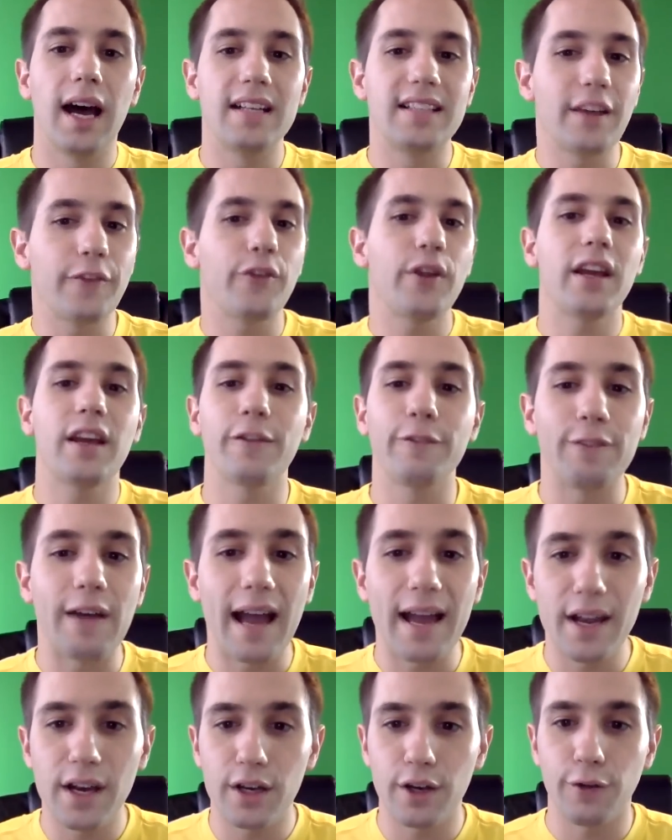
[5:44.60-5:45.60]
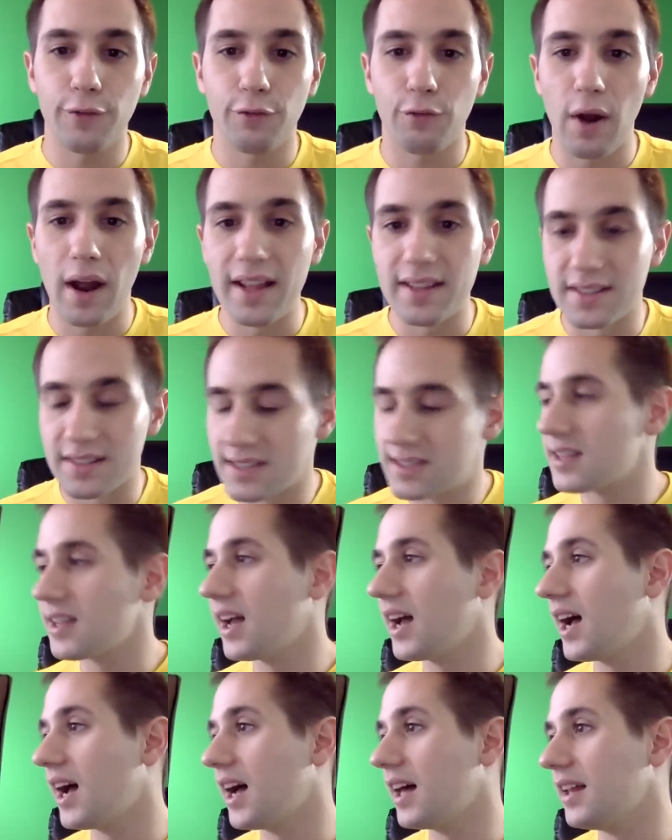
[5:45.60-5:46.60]
definitely confide in your friends.
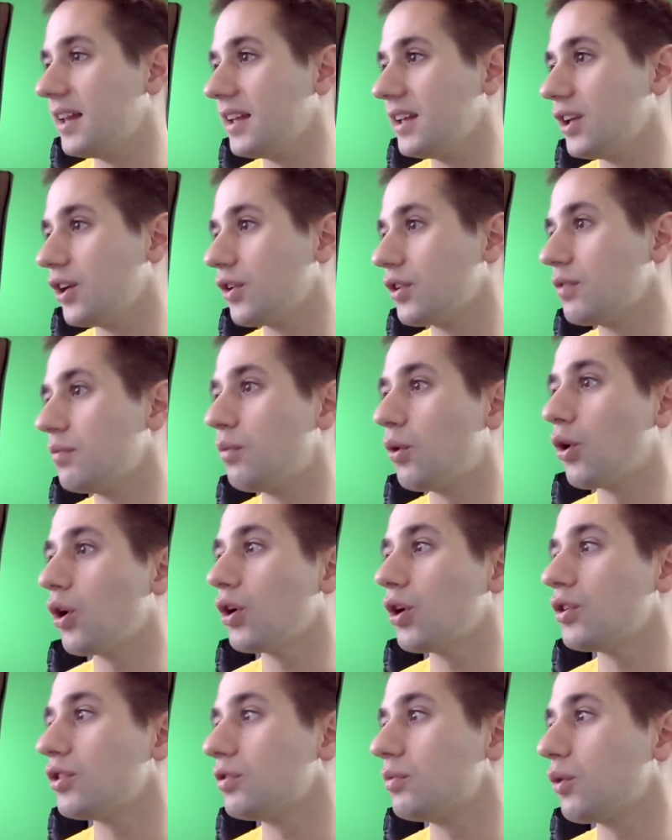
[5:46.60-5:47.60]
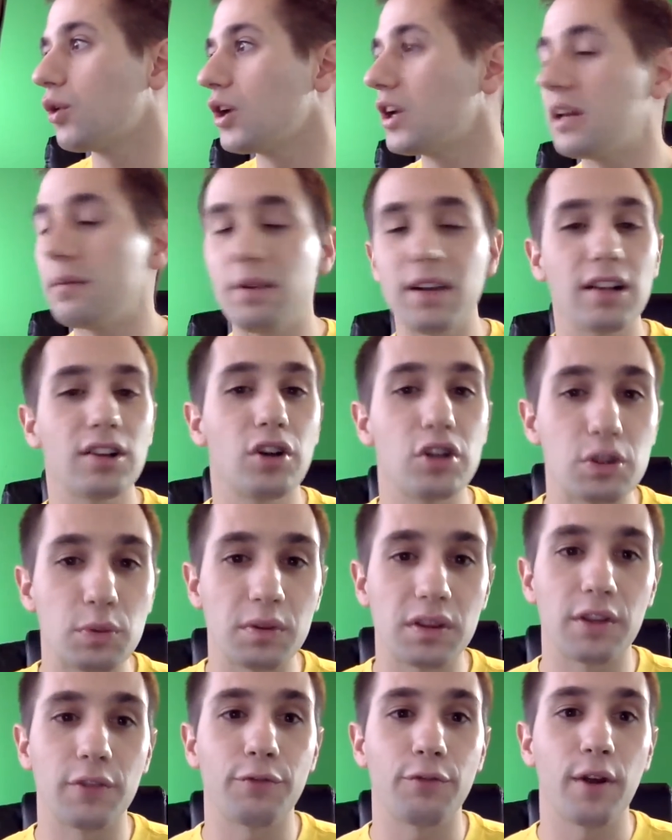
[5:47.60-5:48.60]
The more you can be close
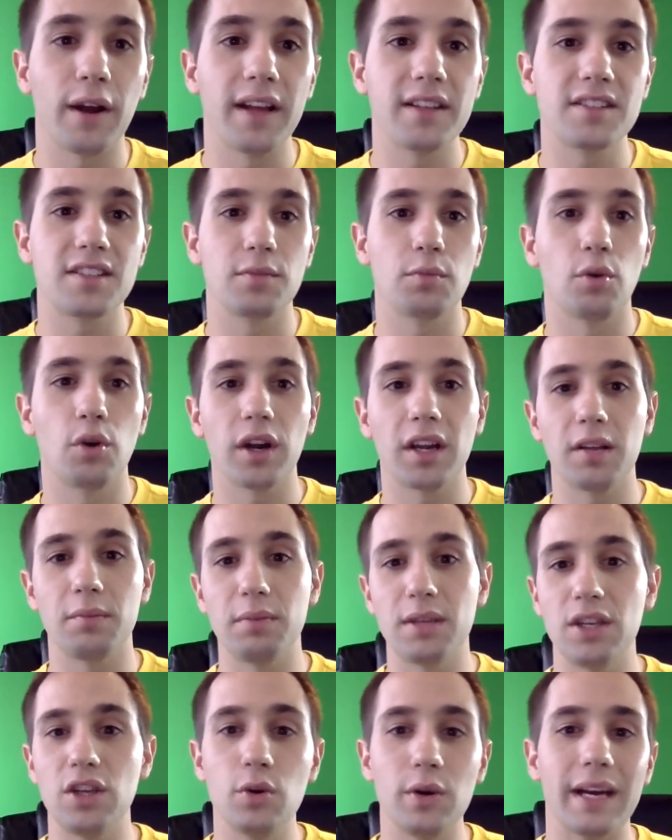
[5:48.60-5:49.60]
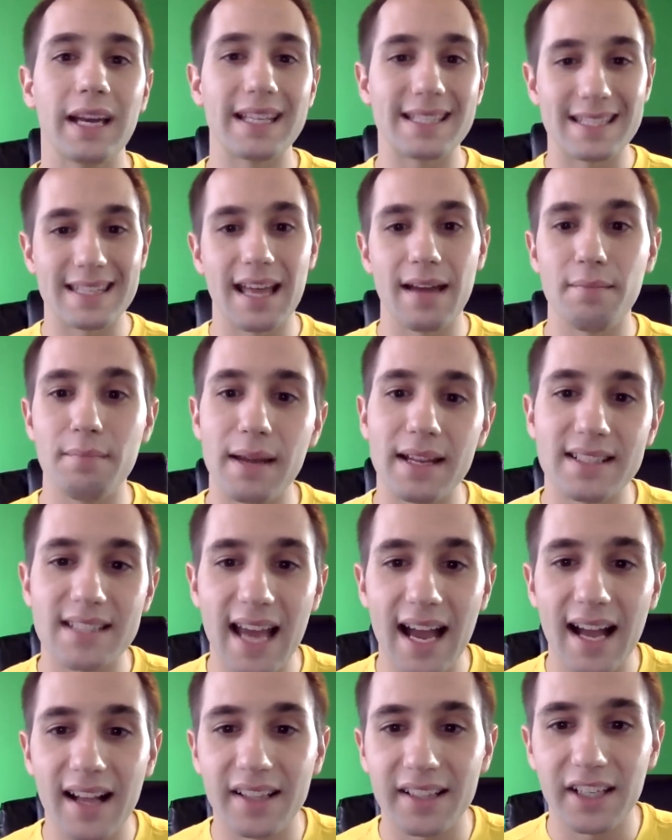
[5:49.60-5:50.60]
with the friends, the more it can be you against them
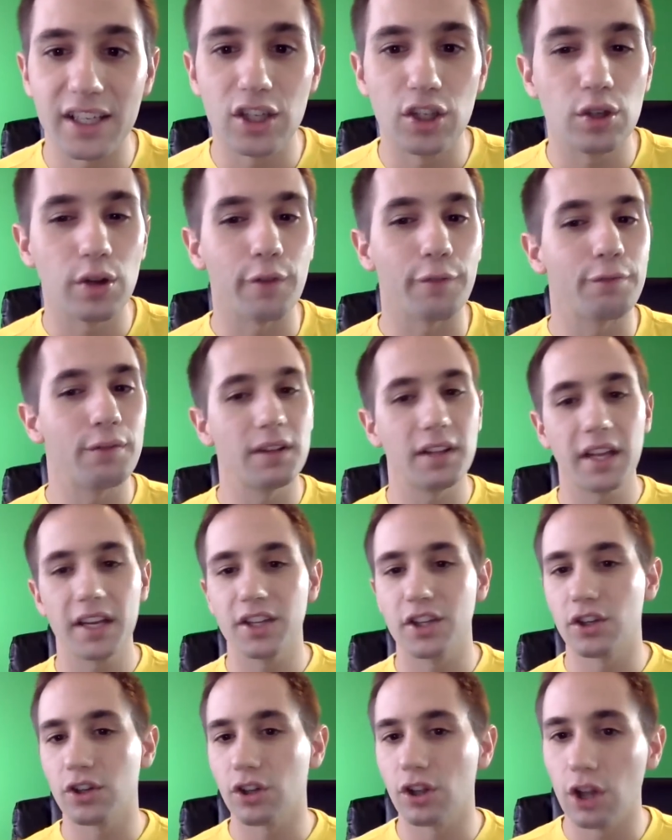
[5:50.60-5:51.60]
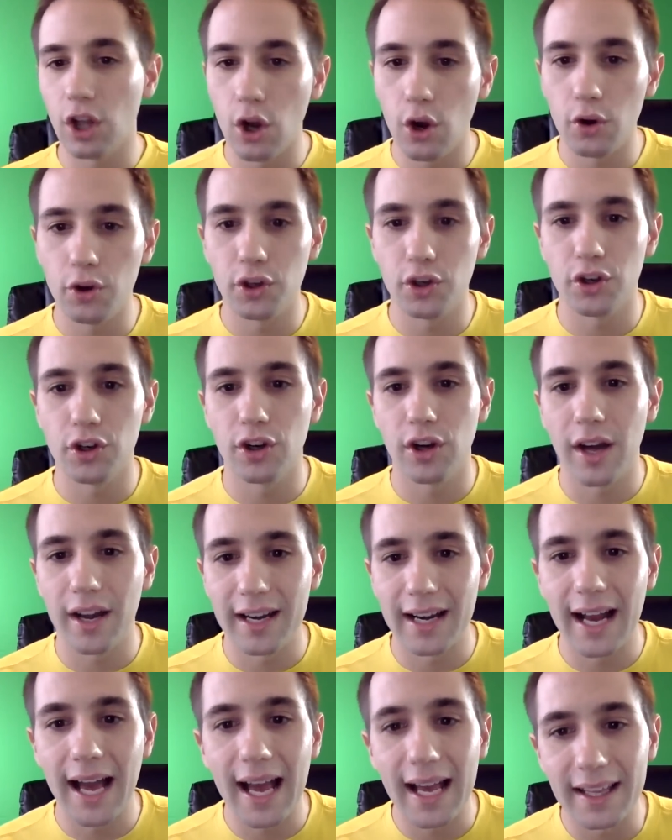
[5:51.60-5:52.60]
mentality. You don't feel like you're alone or you're on
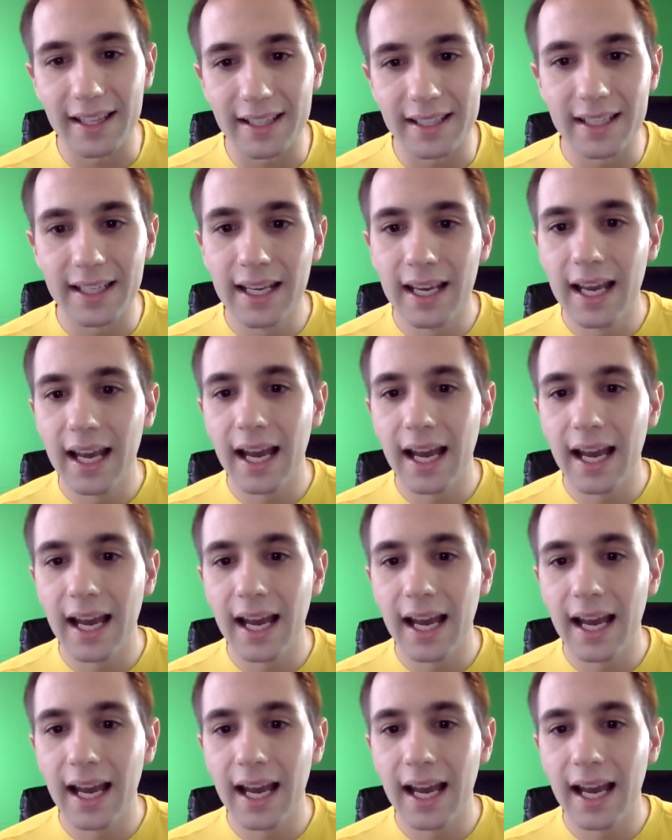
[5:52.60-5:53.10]
an island.